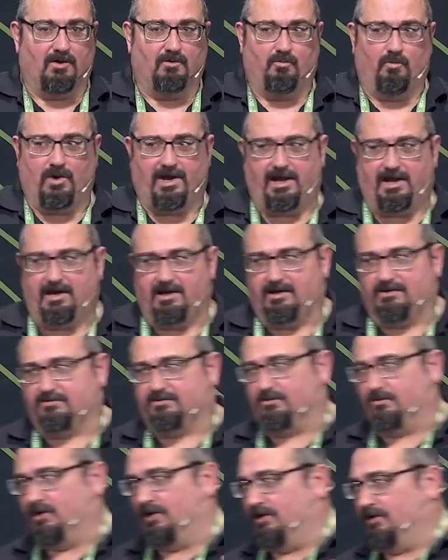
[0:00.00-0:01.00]
We, as
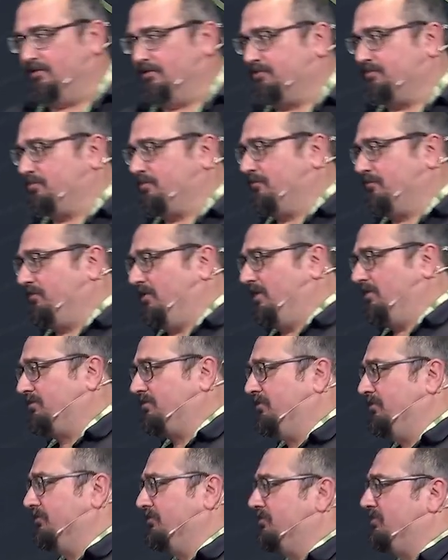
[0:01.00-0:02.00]
the wireless
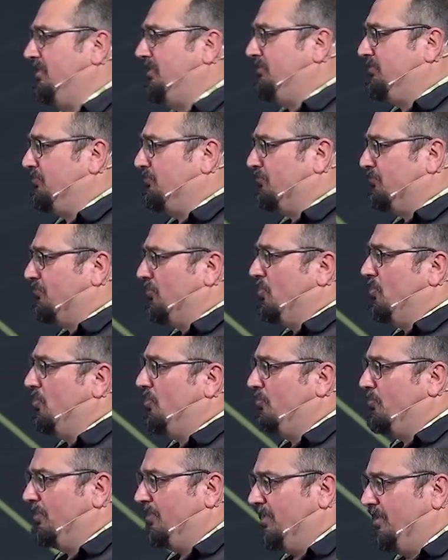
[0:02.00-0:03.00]
professionals, need to
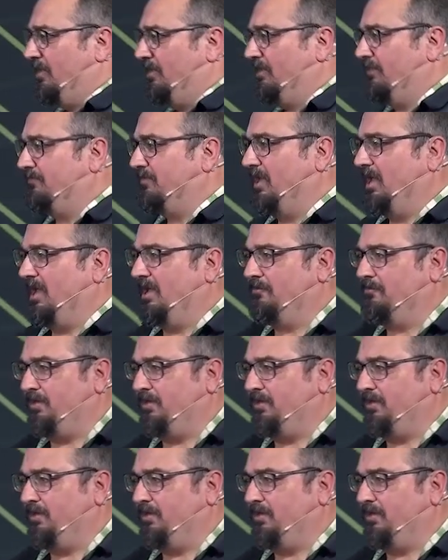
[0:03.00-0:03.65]
roll with all of that.